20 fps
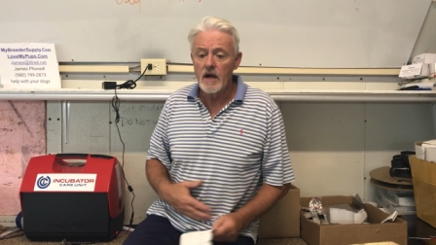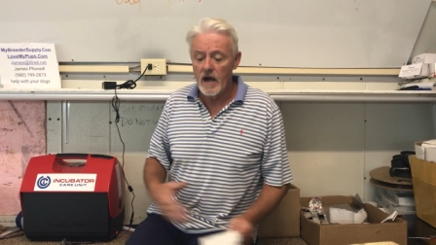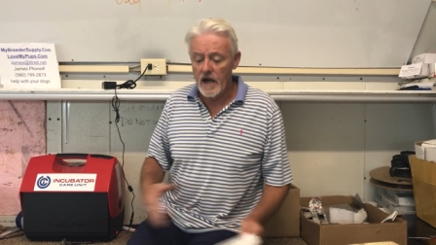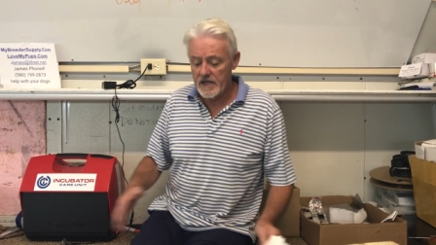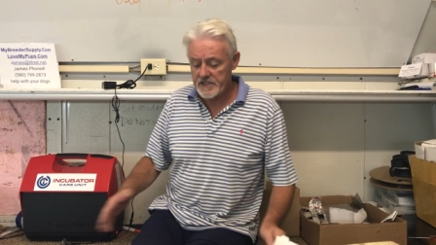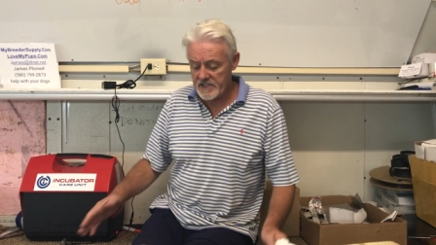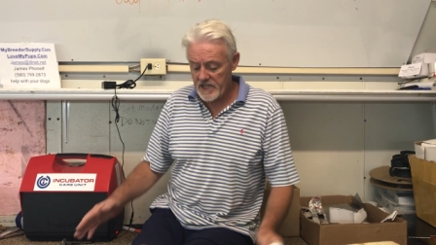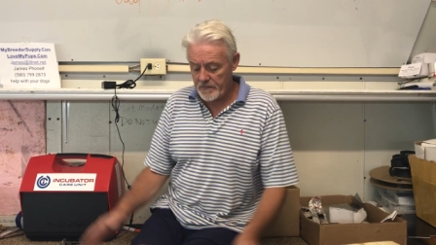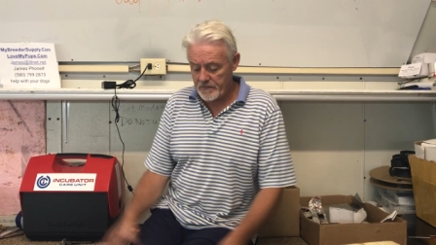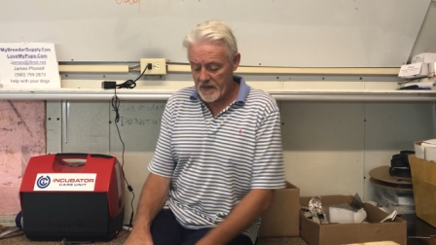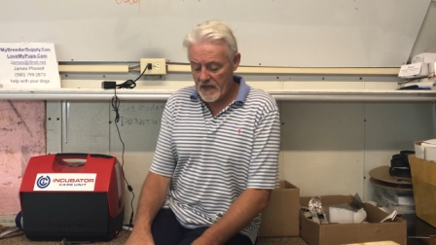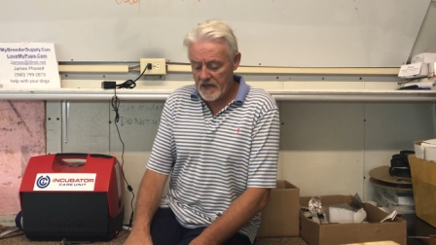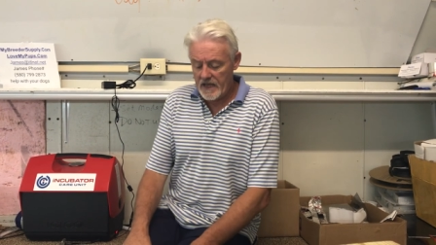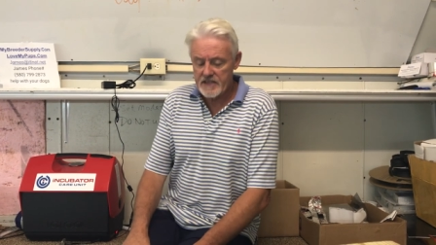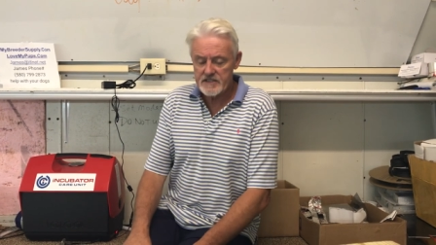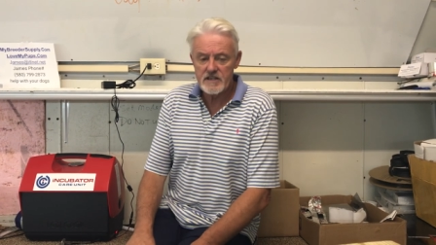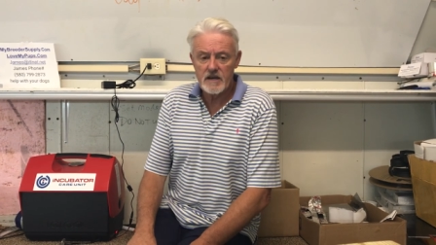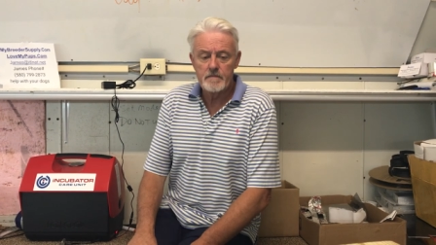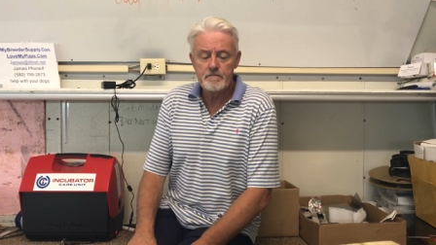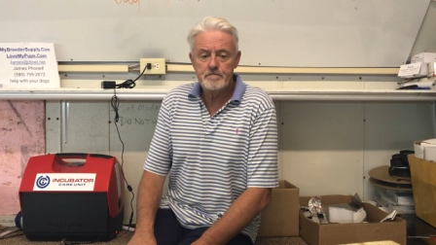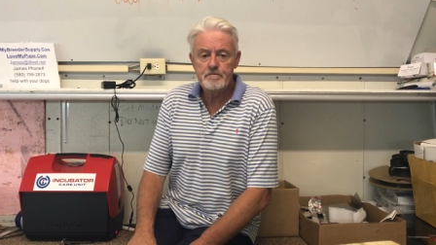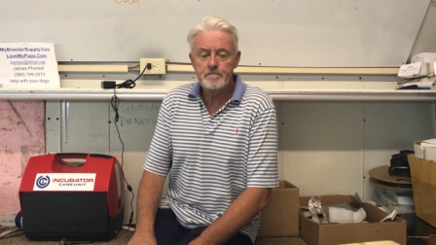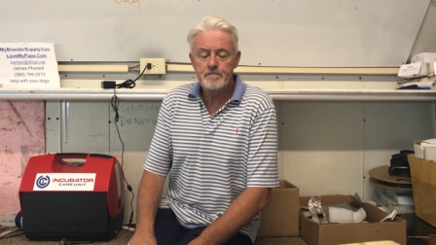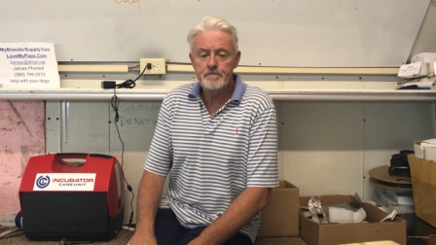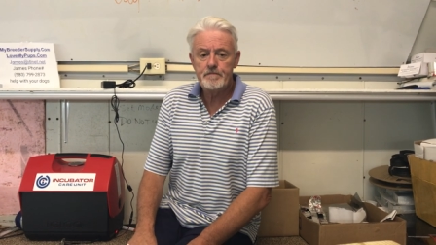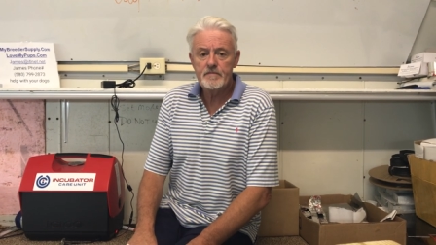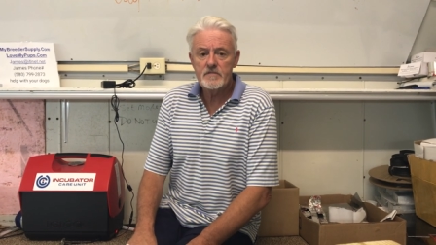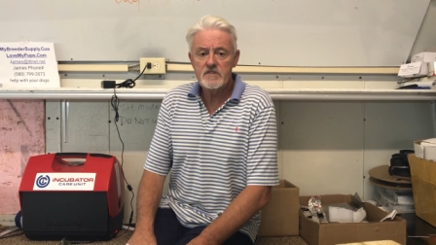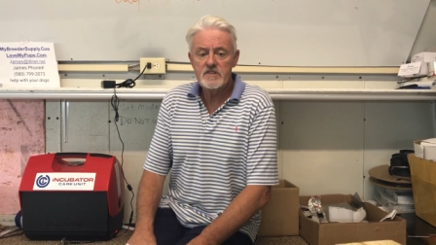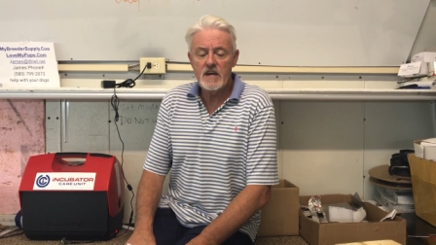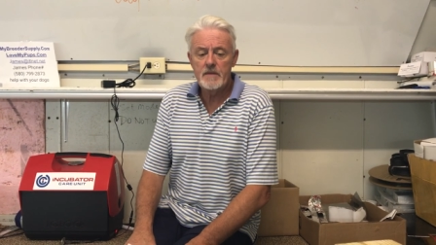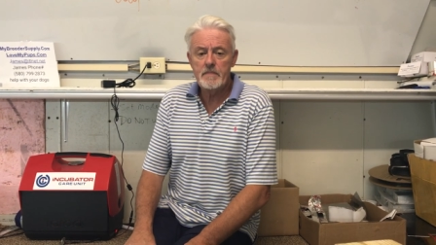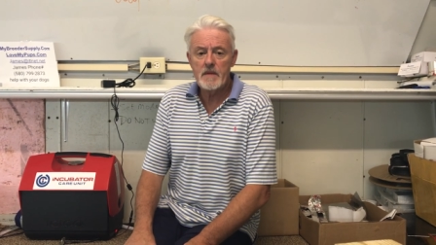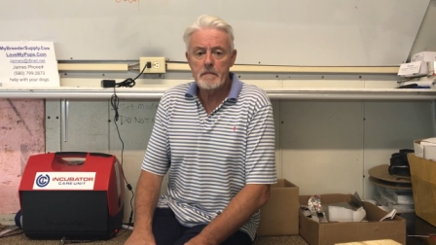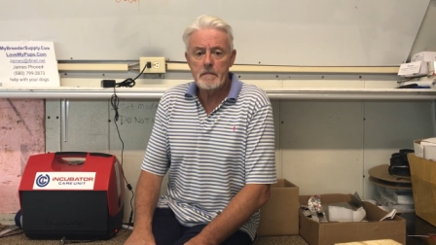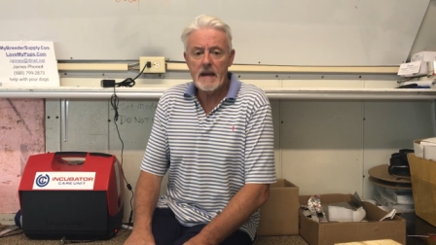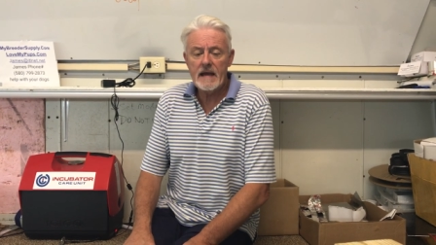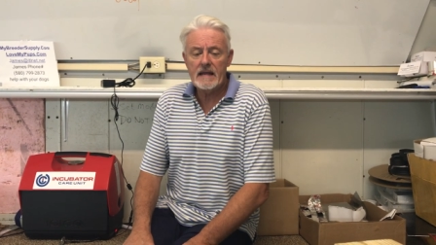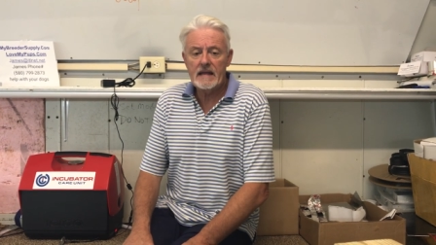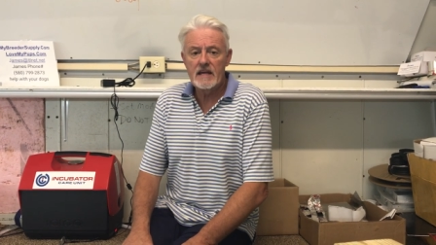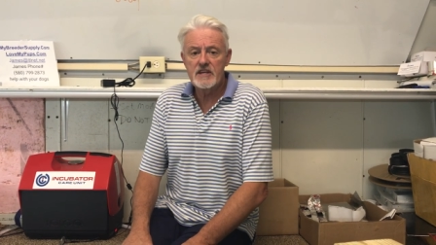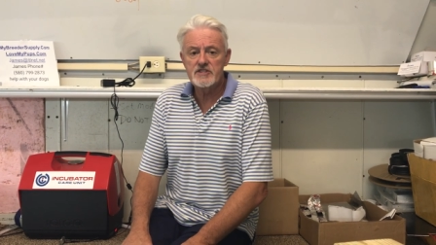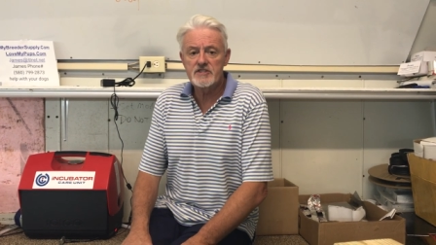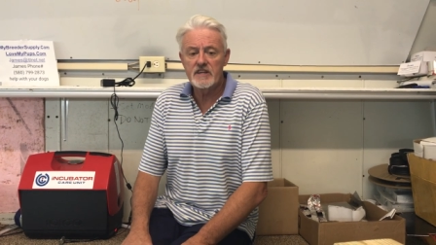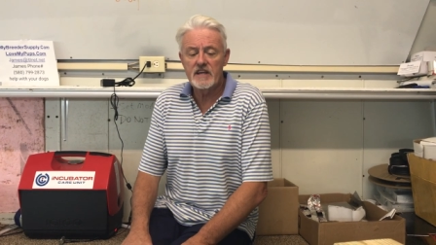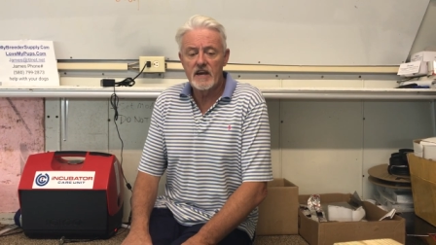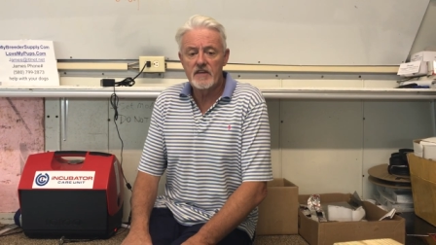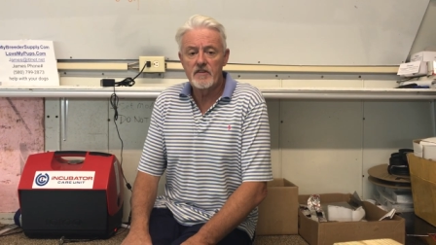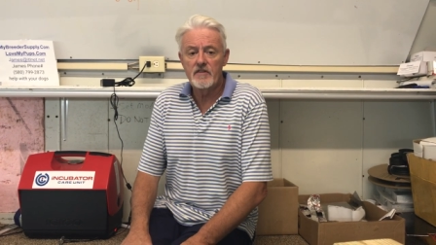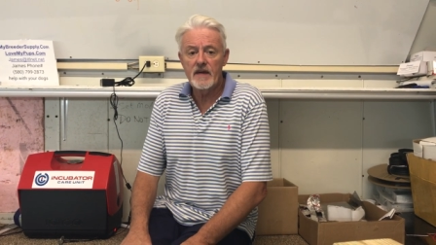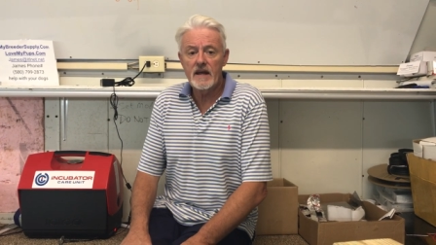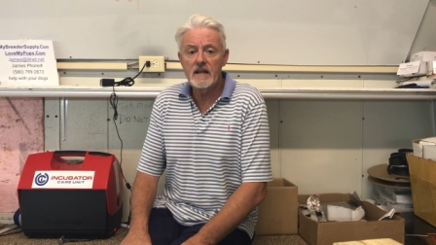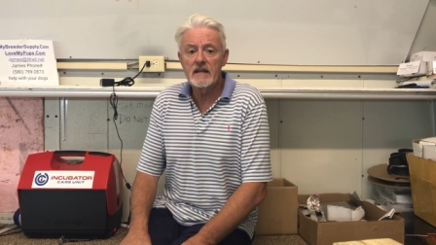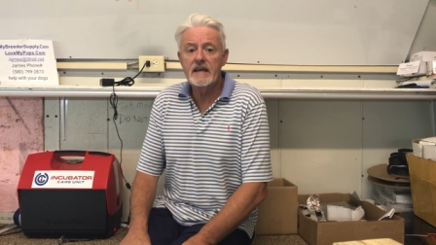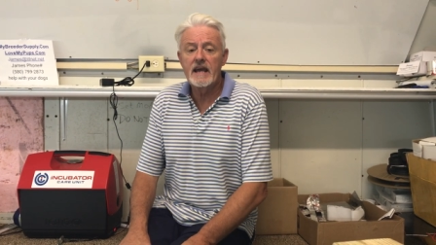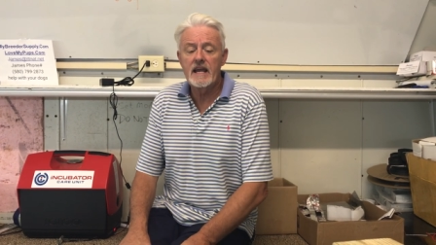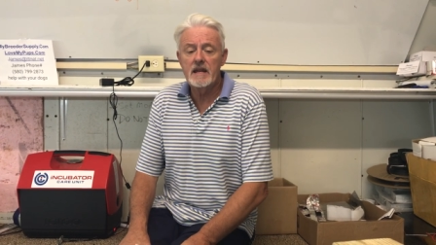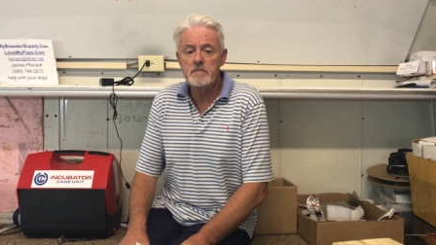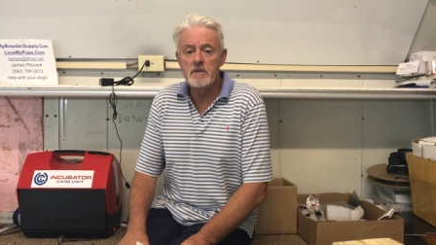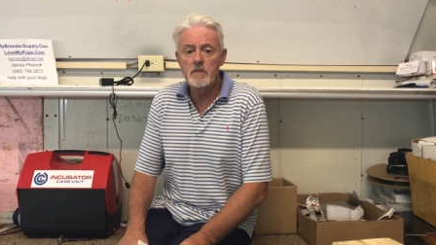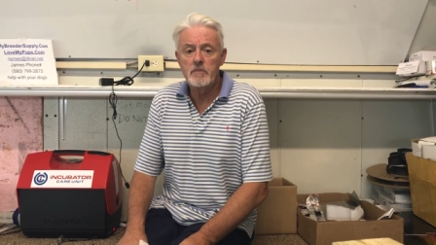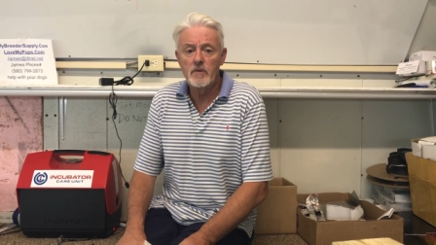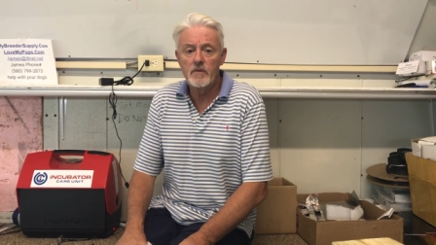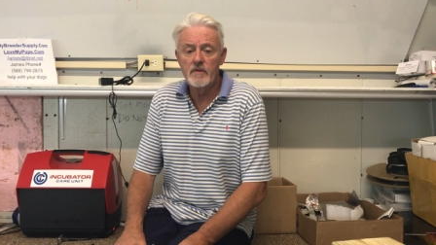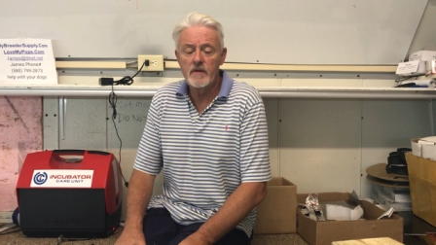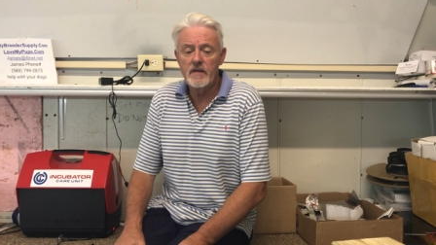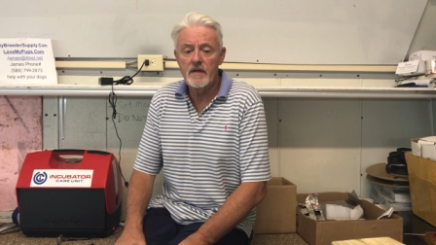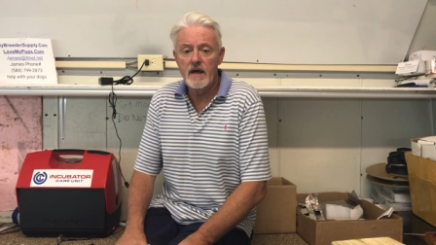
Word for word: I take their legs up. Tape their back legs together, and that'll get them up on that.